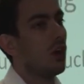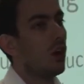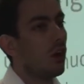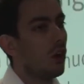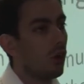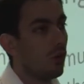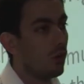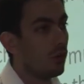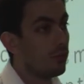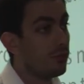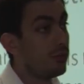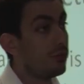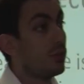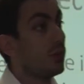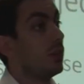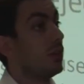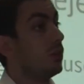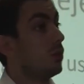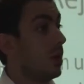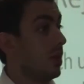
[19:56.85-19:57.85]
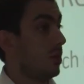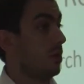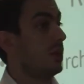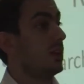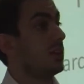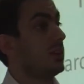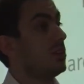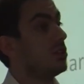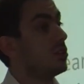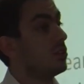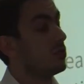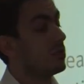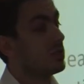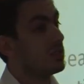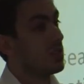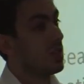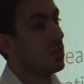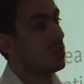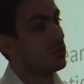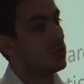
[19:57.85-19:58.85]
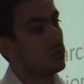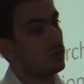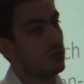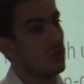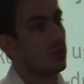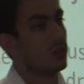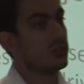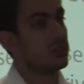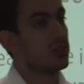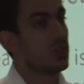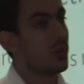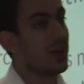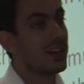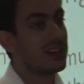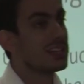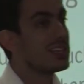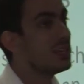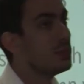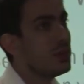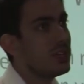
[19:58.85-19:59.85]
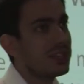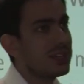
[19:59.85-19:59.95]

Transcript: of whether we're going to do research or not. So actually, we